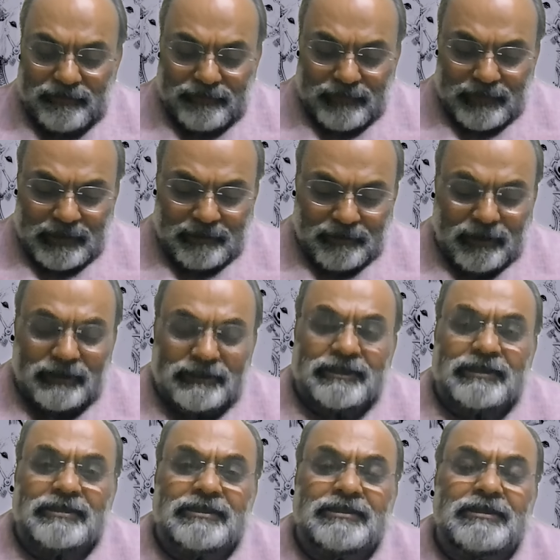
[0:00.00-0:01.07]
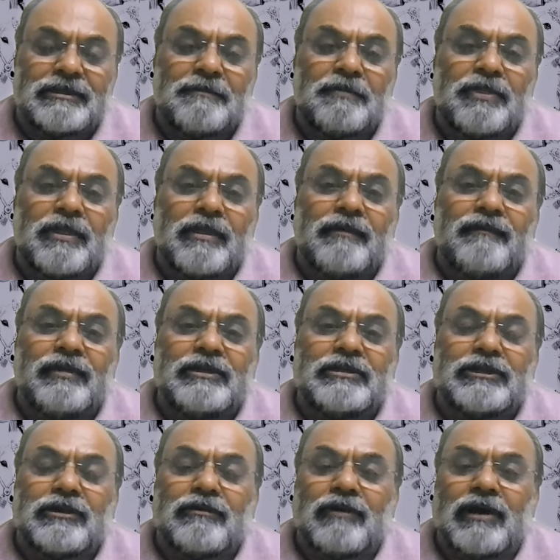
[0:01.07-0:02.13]
uh, process which
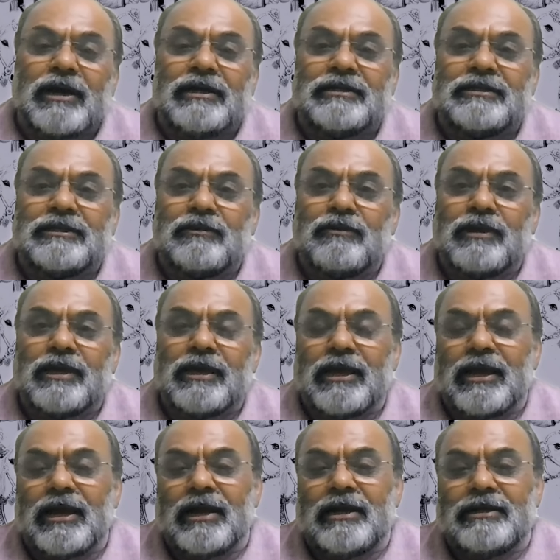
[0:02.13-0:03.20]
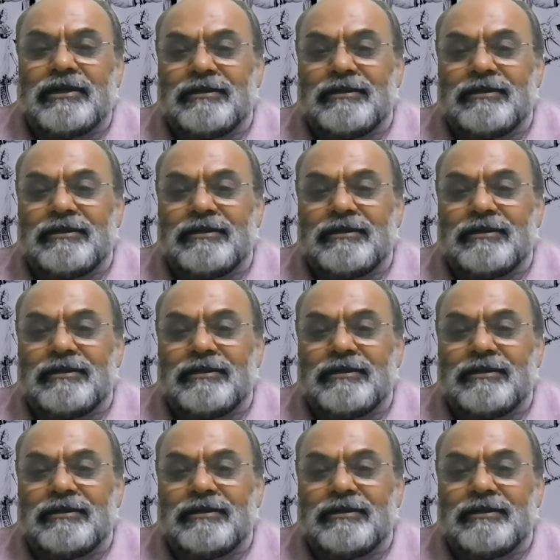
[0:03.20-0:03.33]
requires looking at